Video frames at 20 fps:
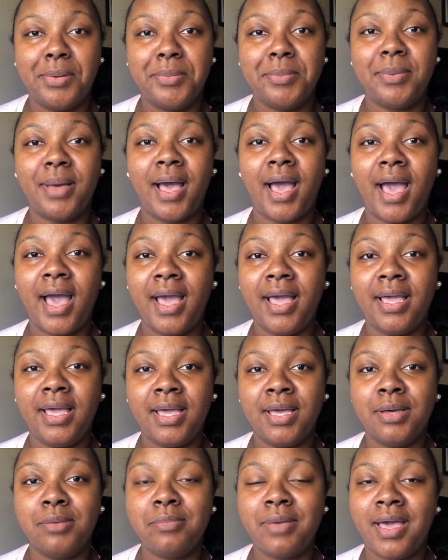I
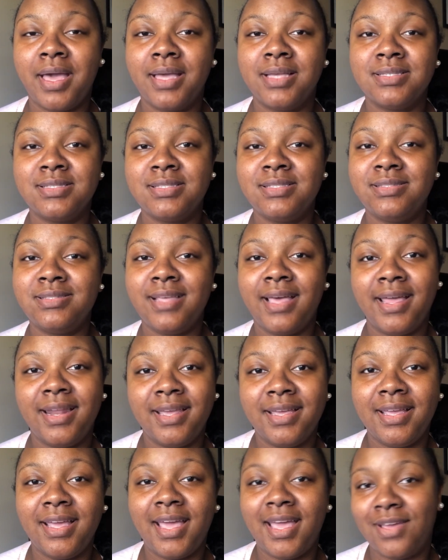am a set
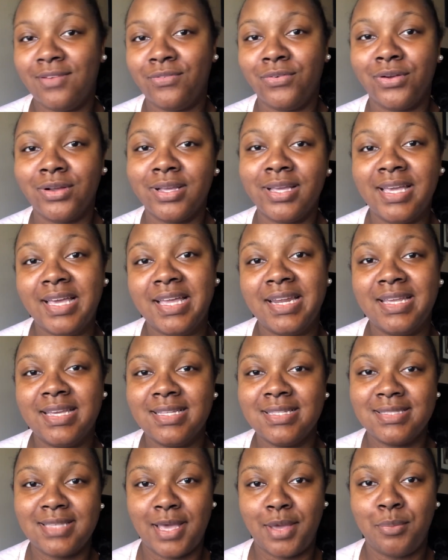it and forget
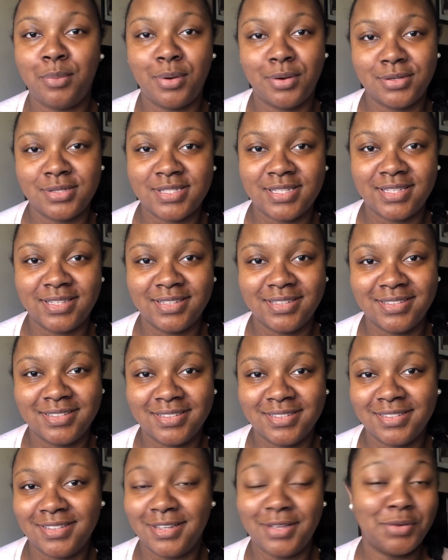it type person
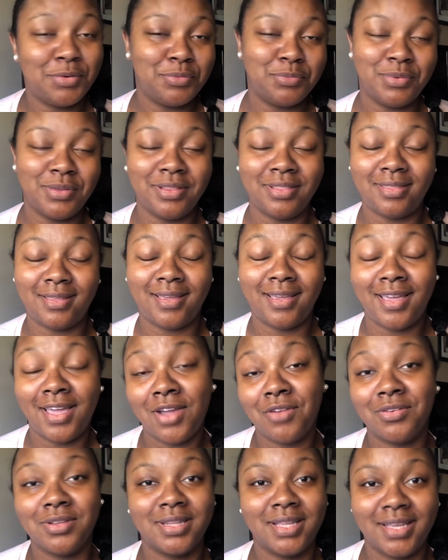with
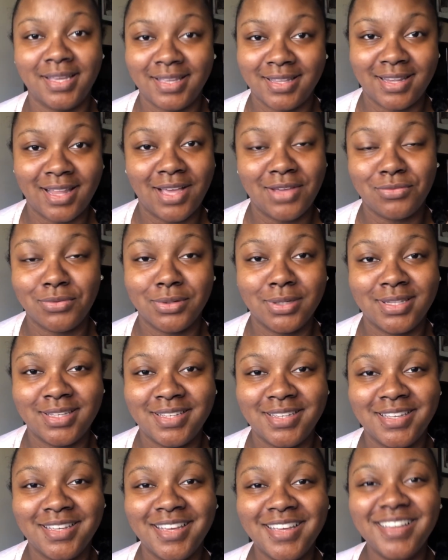everything in life, really.
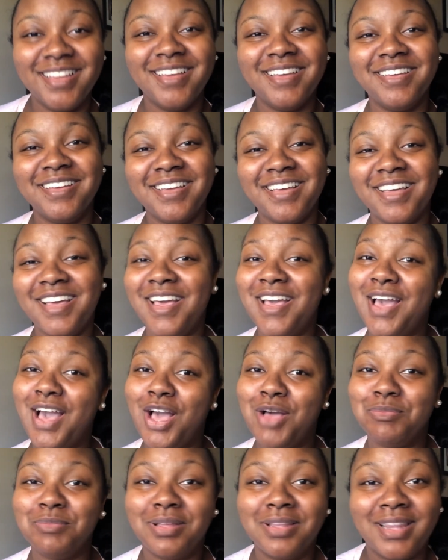
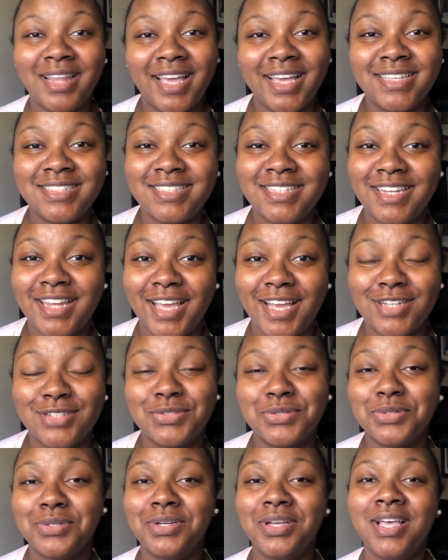I'm the lazy
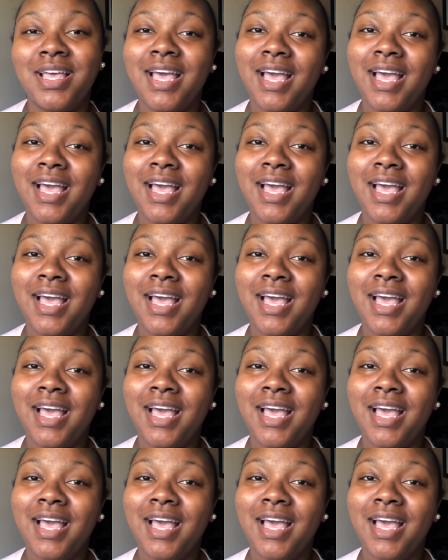natural.